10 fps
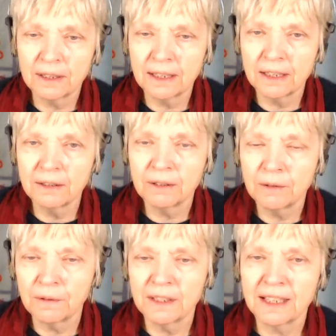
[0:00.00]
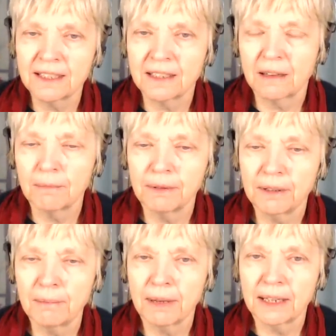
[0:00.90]
Can you give an example, a
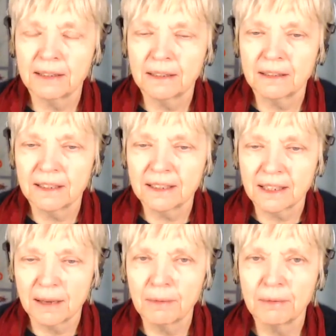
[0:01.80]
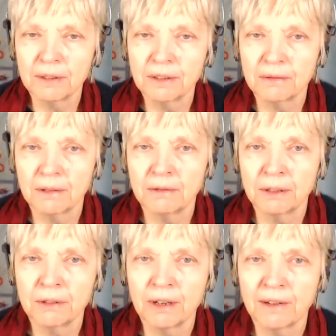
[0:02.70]
practical example,
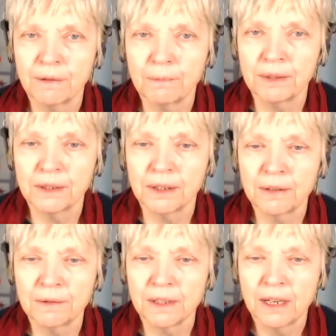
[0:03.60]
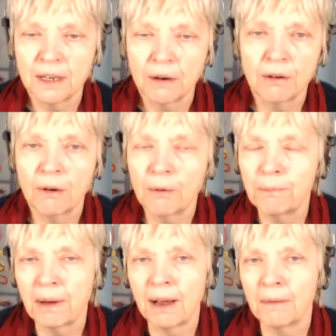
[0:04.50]
what you have observed, or
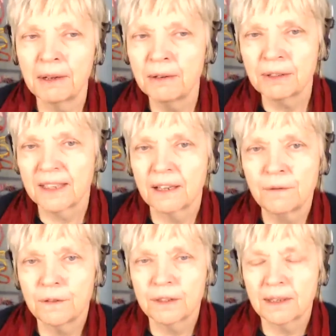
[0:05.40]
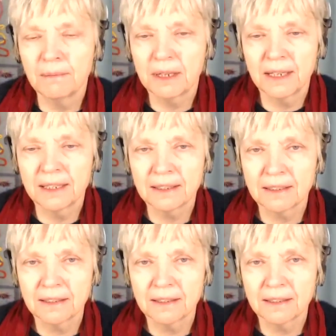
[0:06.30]
yourself or somebody else?